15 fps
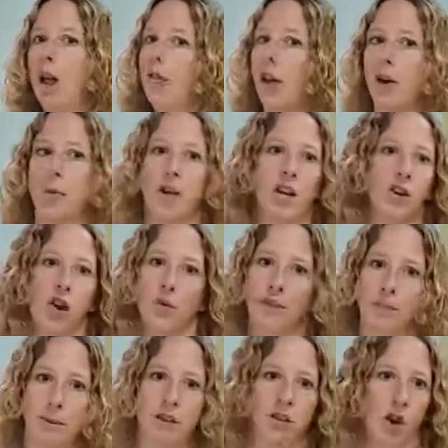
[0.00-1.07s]
That way you know
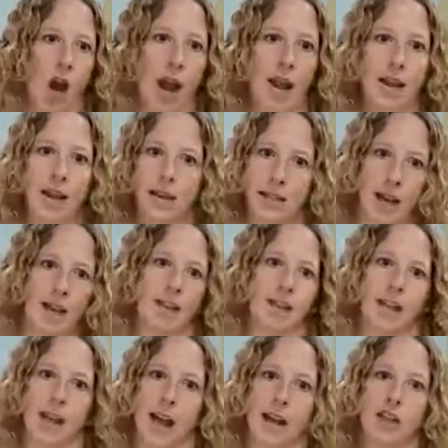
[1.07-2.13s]
it's been tried,
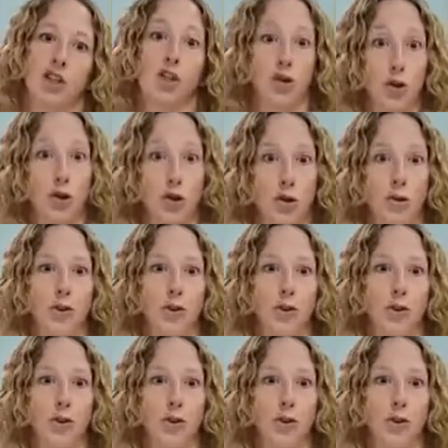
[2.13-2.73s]
tested, and is true,